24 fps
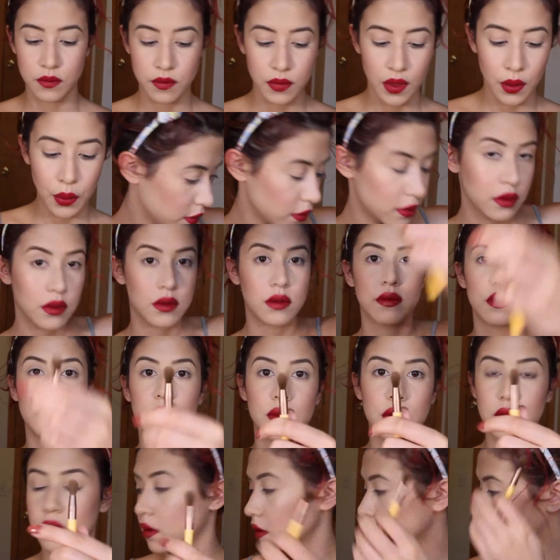use the
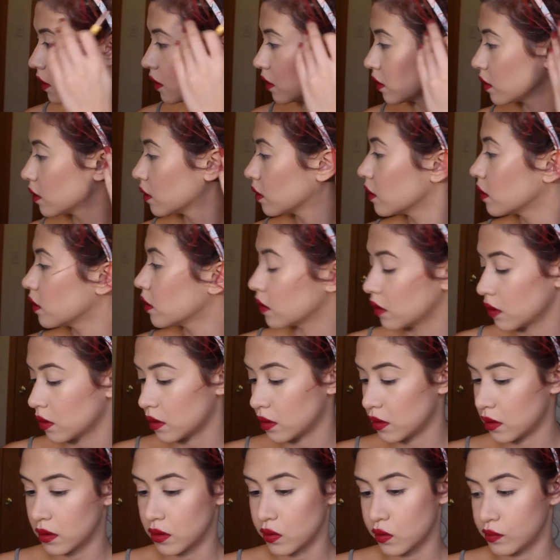Shade and Light
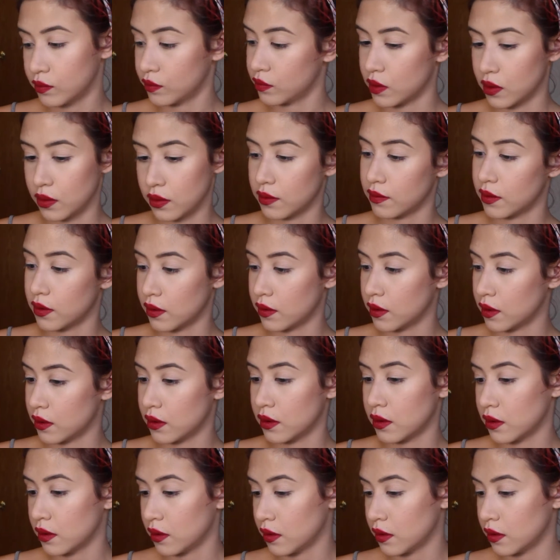palette by Kat Von D, and